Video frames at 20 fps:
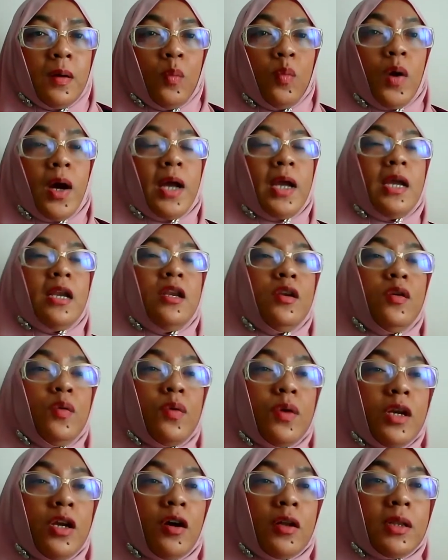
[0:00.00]
Why in
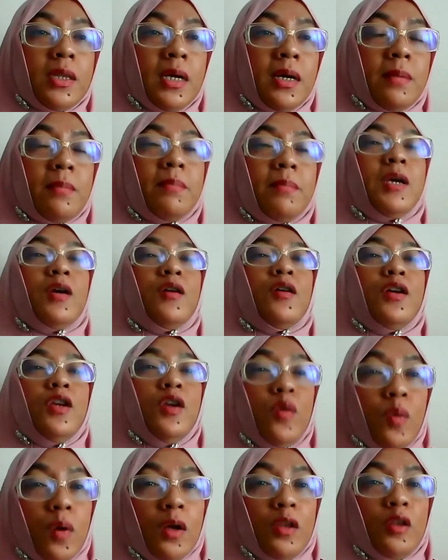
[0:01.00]
during your term? Because
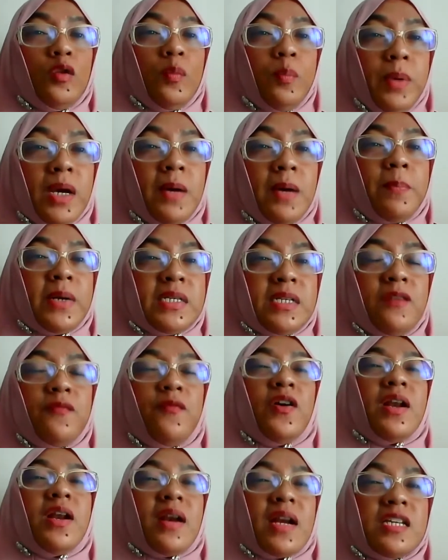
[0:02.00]
you want to be a president
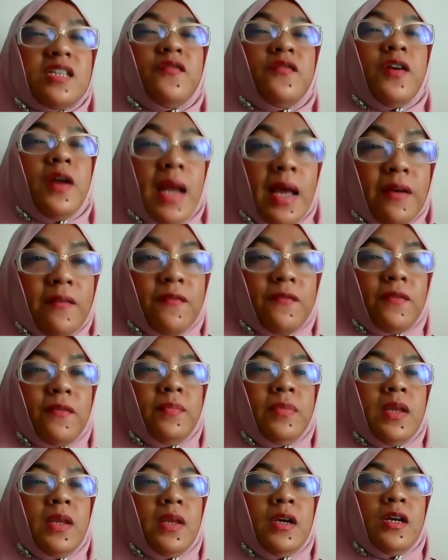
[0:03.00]
for the rest of your life.
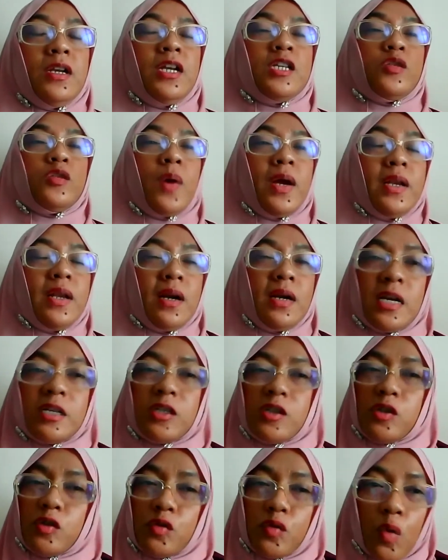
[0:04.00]
That's why there are
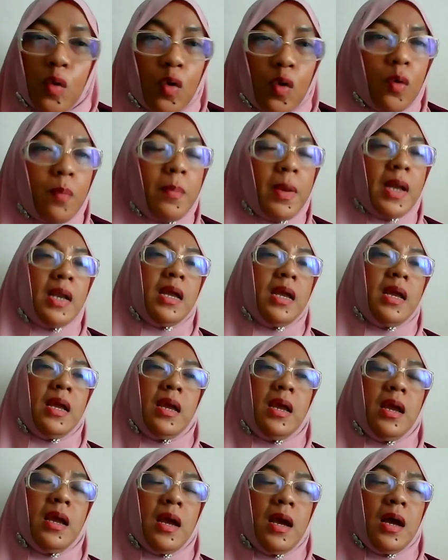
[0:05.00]
so
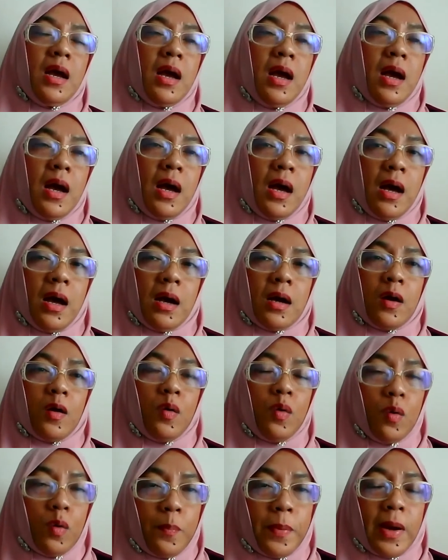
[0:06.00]
many uh,
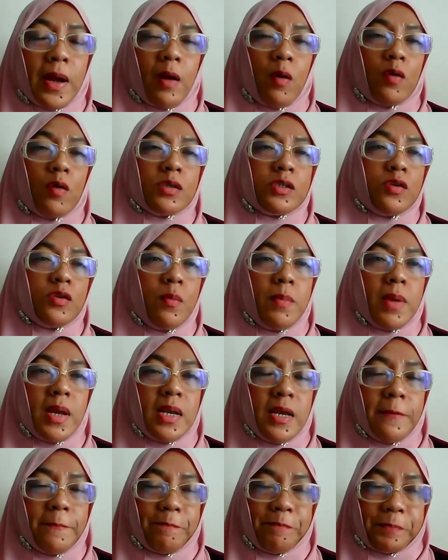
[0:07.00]
coup or so
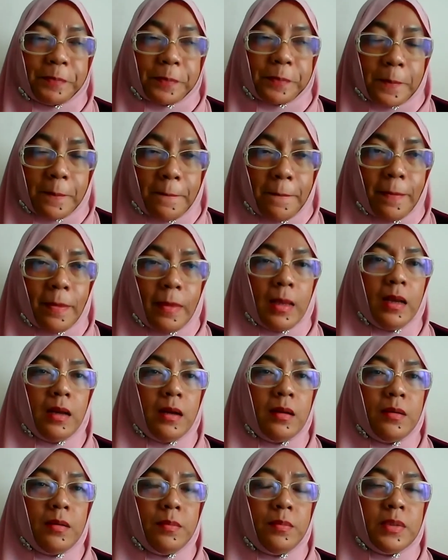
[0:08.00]
many
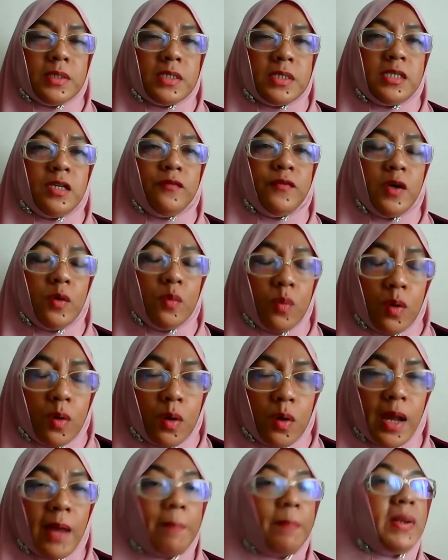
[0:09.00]
uh, civil
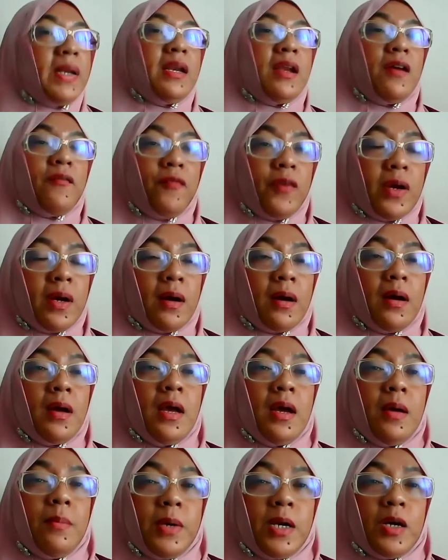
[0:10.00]
war happen in Africa
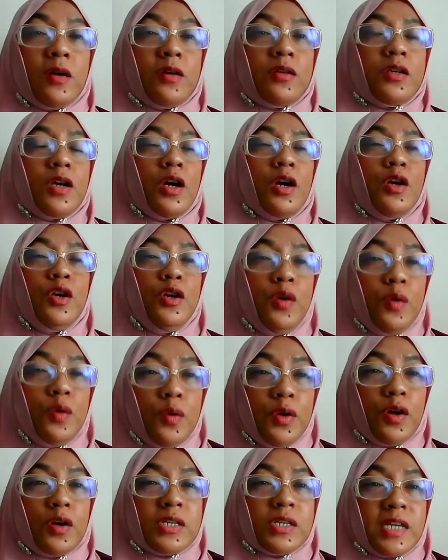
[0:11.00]
because
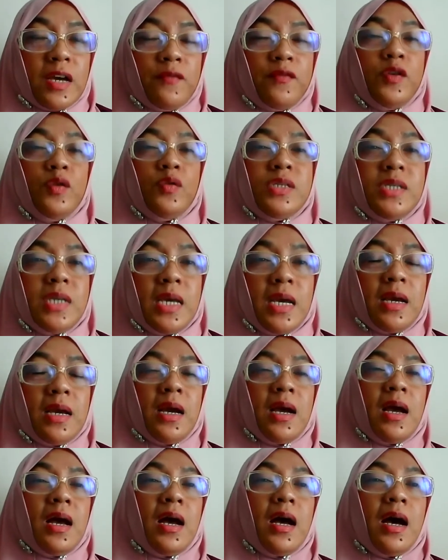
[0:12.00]
you yourself using